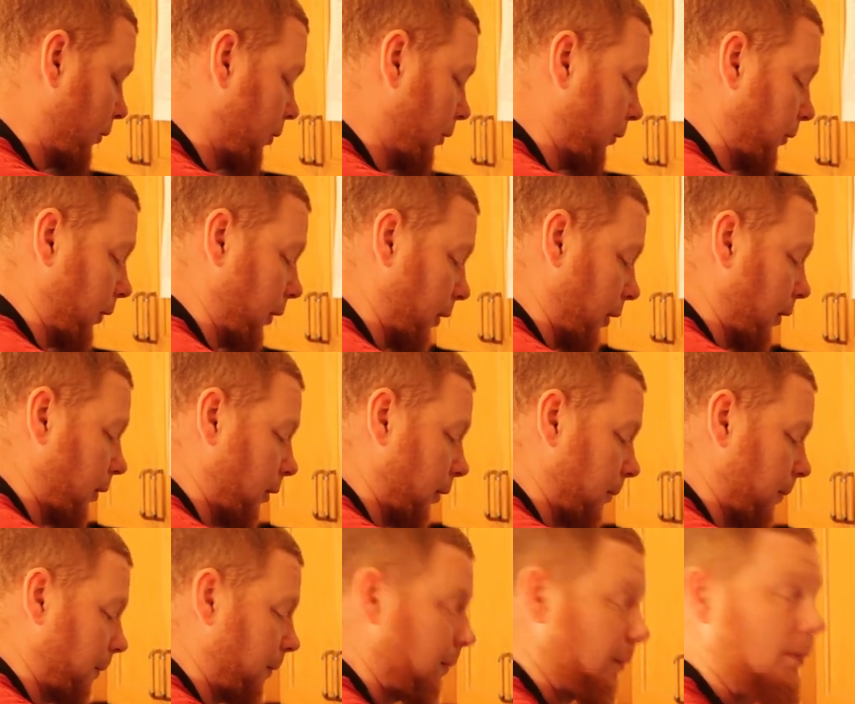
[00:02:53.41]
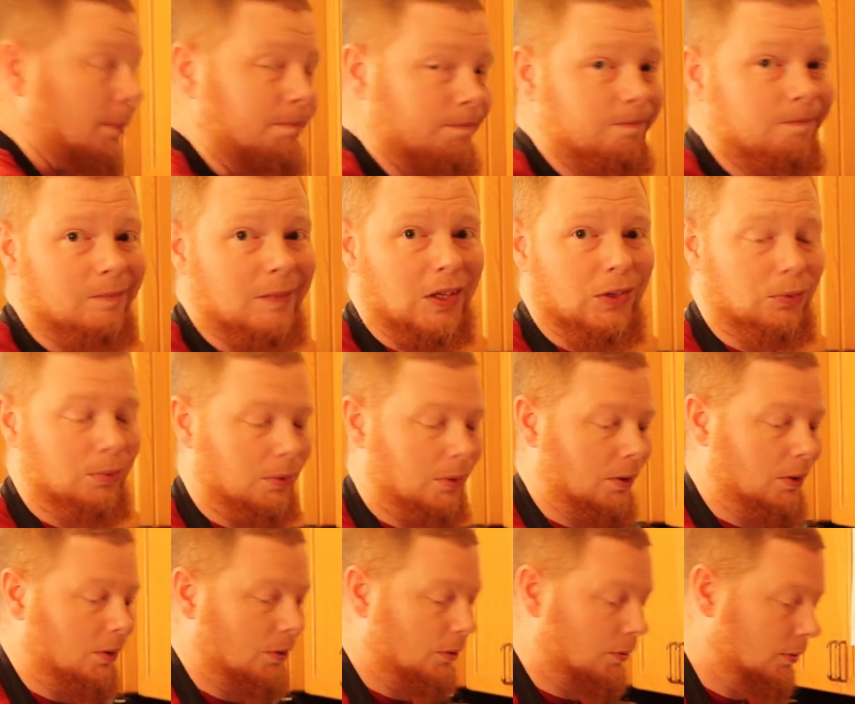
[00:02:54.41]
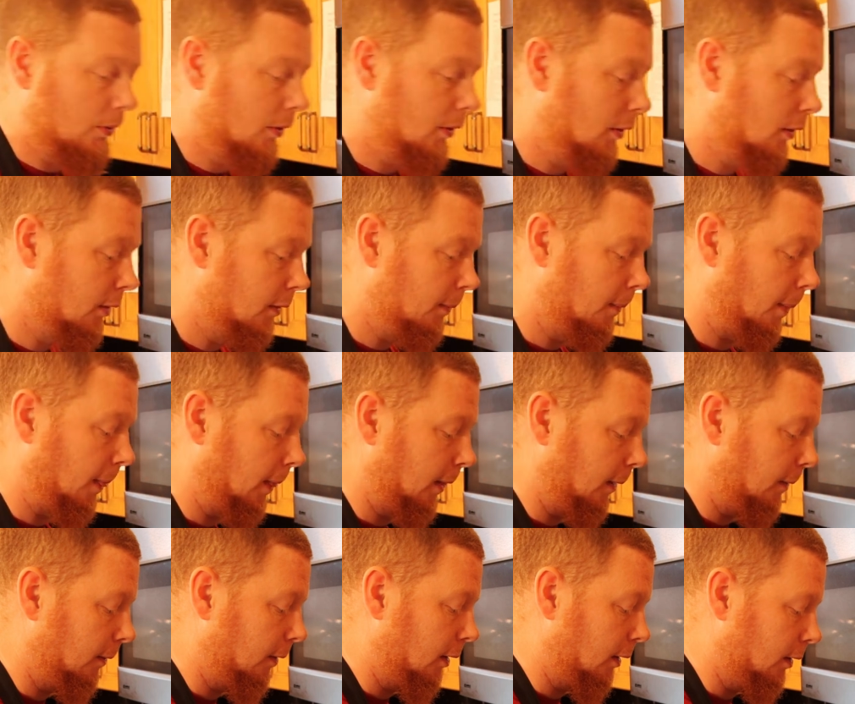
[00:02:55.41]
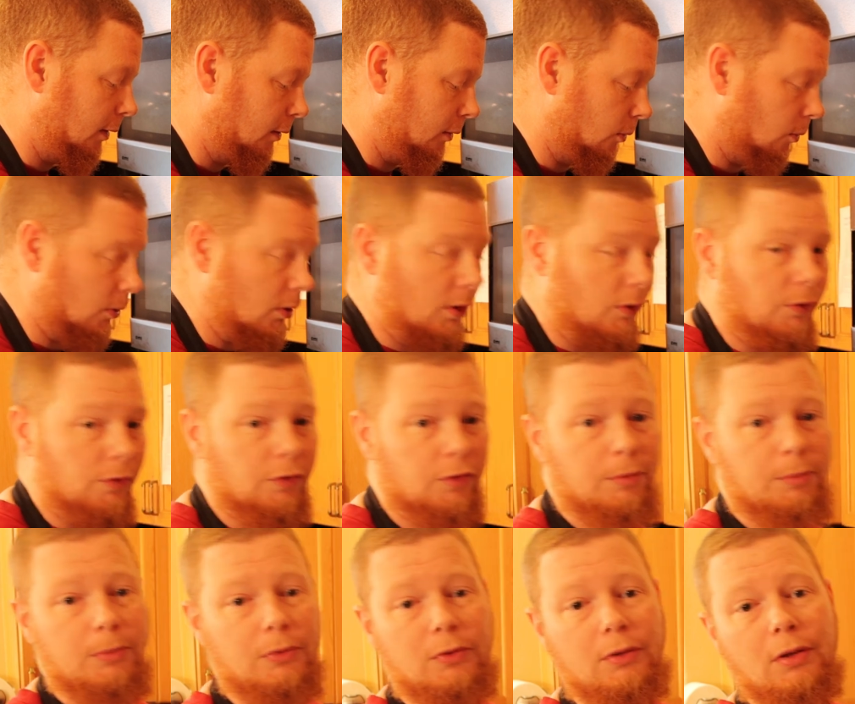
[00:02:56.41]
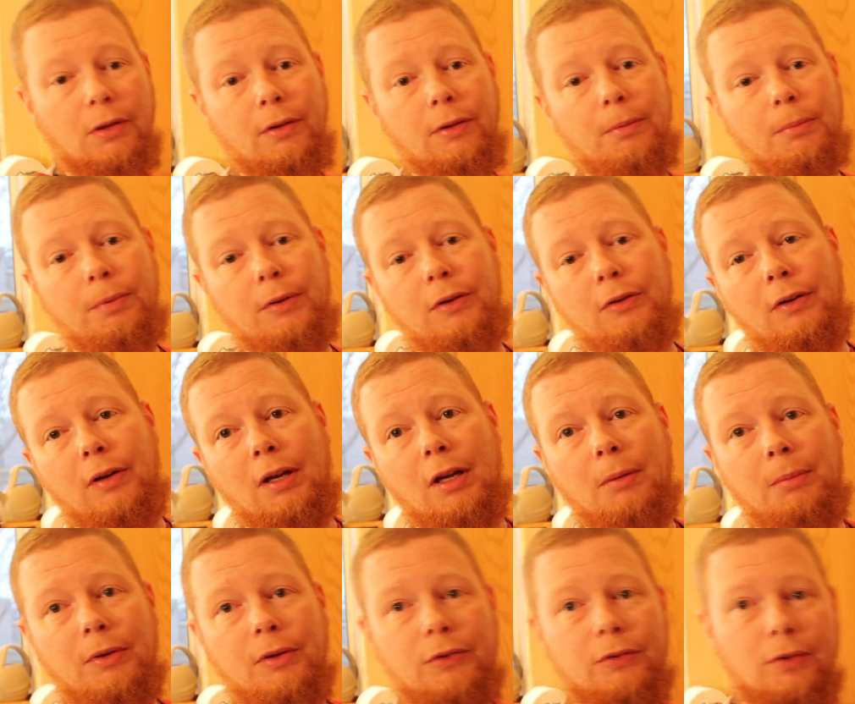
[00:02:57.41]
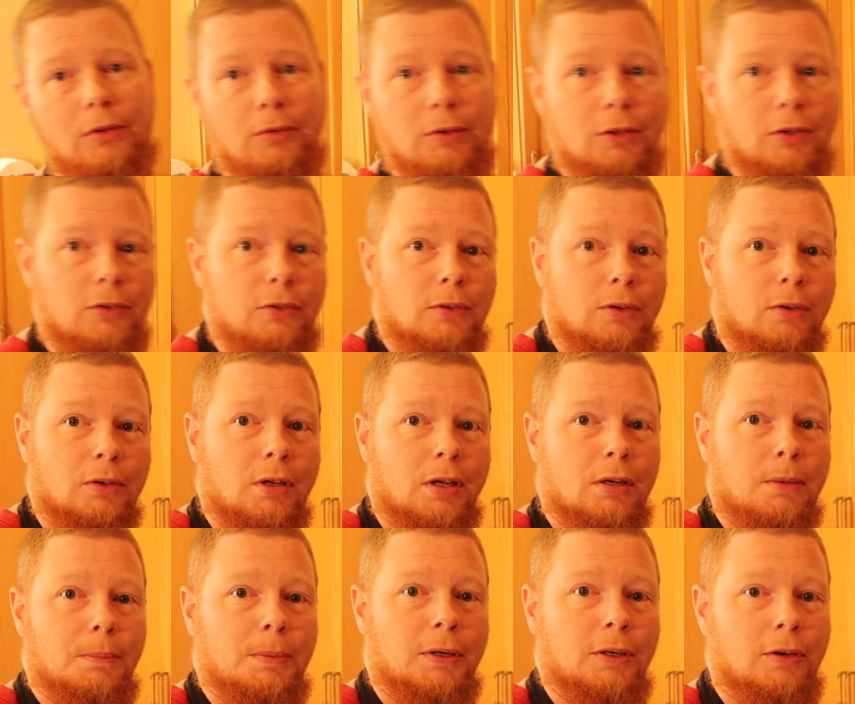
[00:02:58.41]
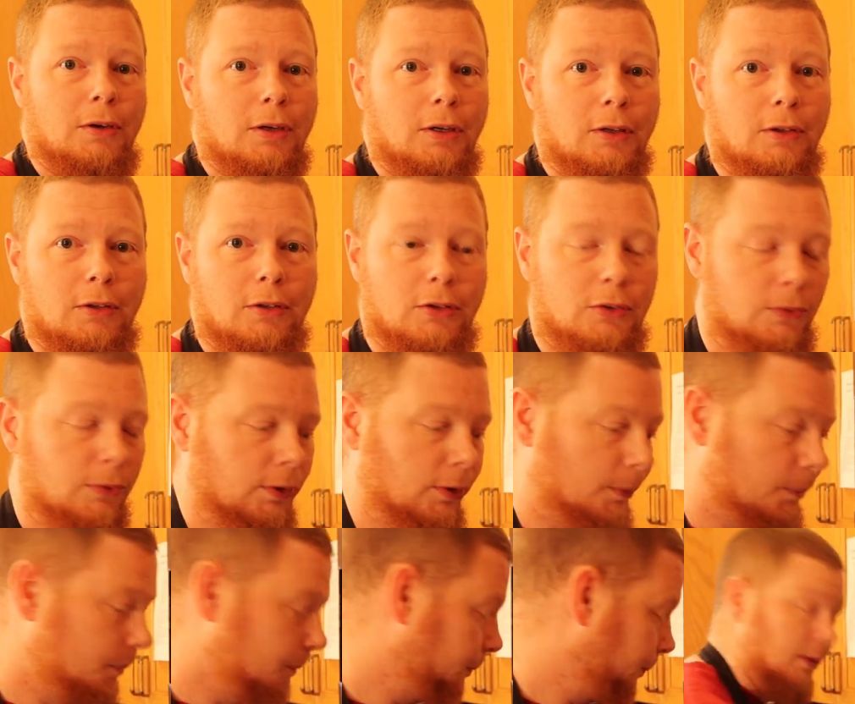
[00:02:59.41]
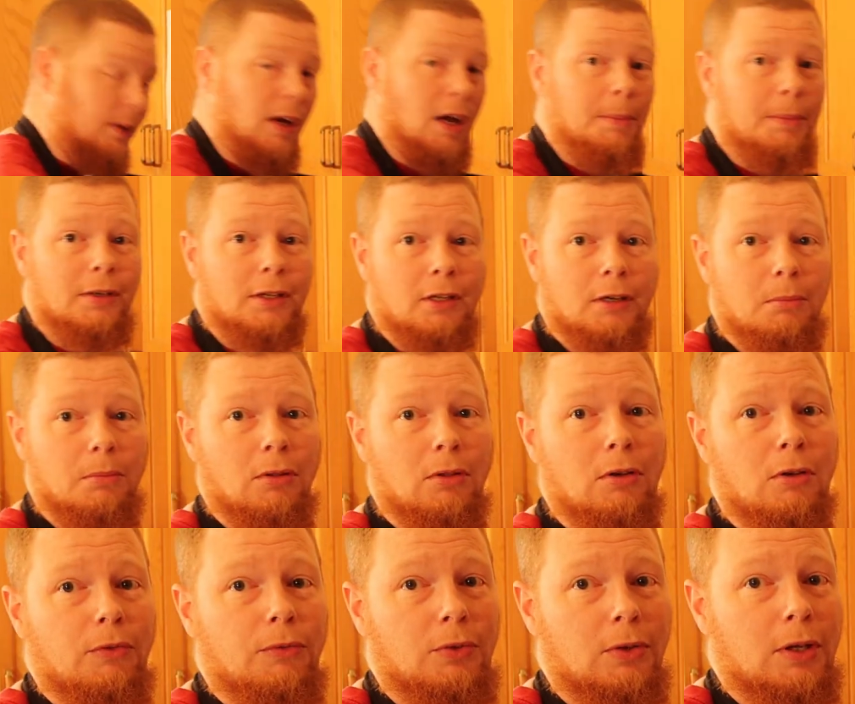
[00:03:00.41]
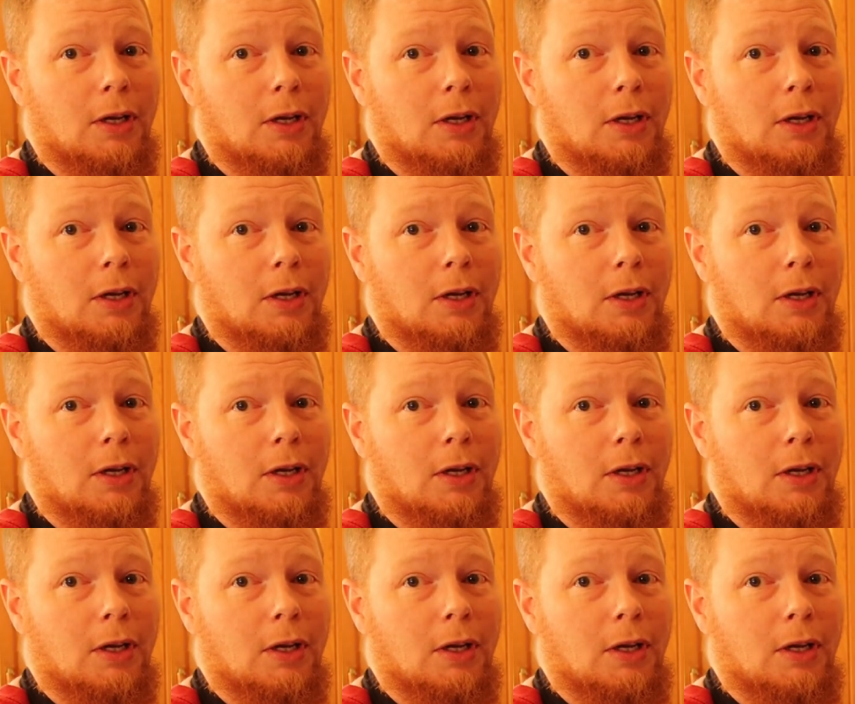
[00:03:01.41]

so if you hear them, that's what it is. One of them still in pajamas, so he's sure not appearing in this film. Comment down below if you